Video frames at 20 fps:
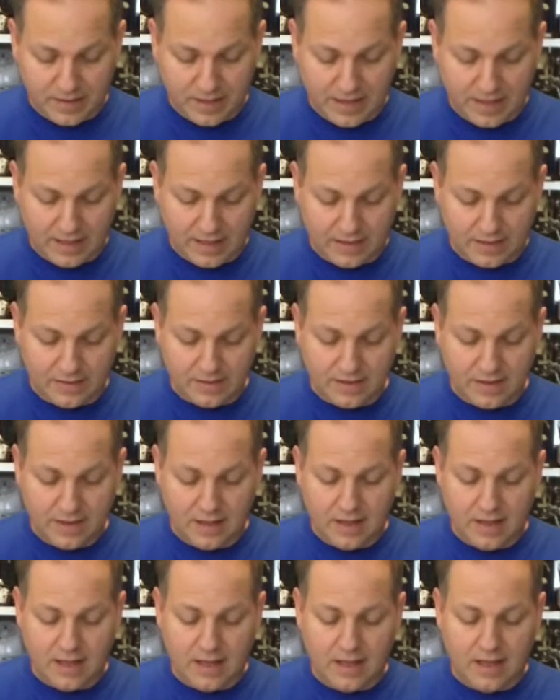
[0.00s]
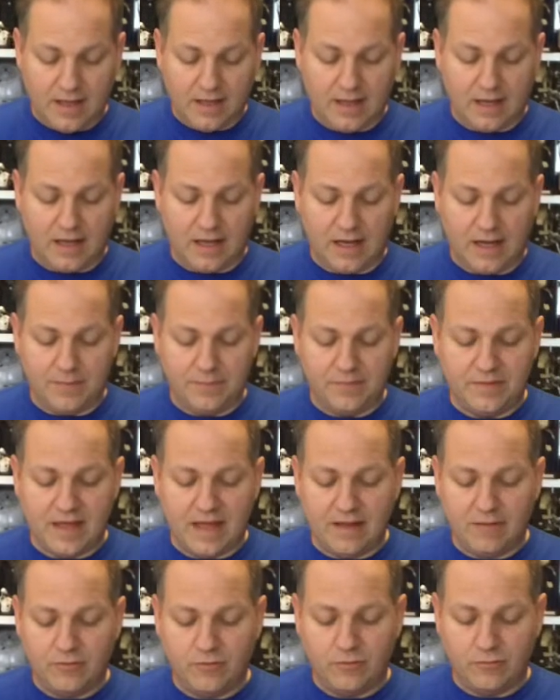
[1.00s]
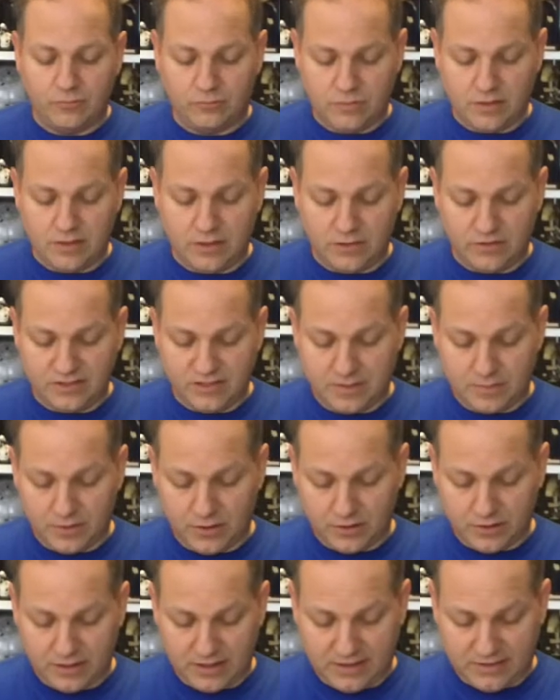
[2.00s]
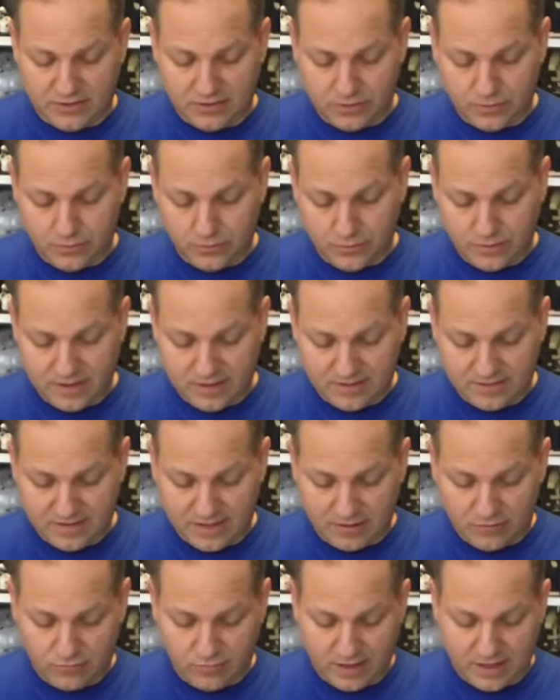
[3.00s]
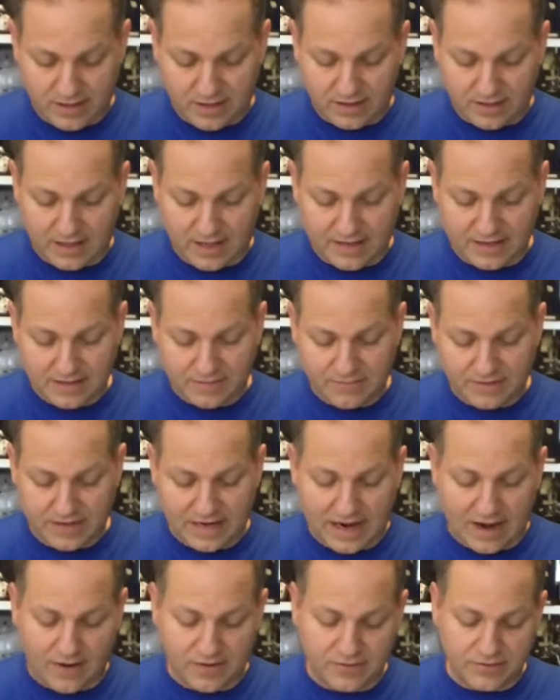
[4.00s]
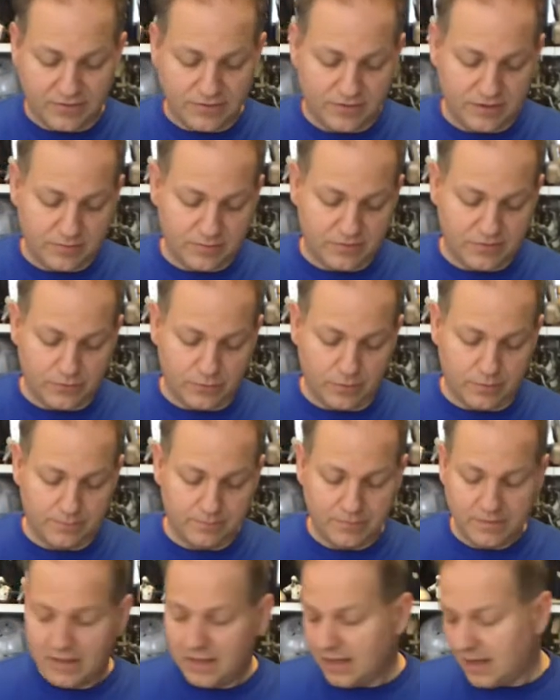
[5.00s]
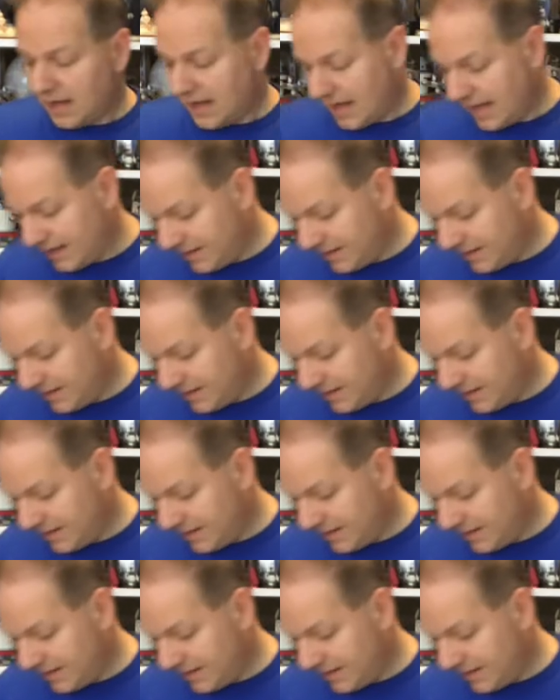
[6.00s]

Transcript: And they, you know, similarly to this, they created a lot of different characters. It was cool. I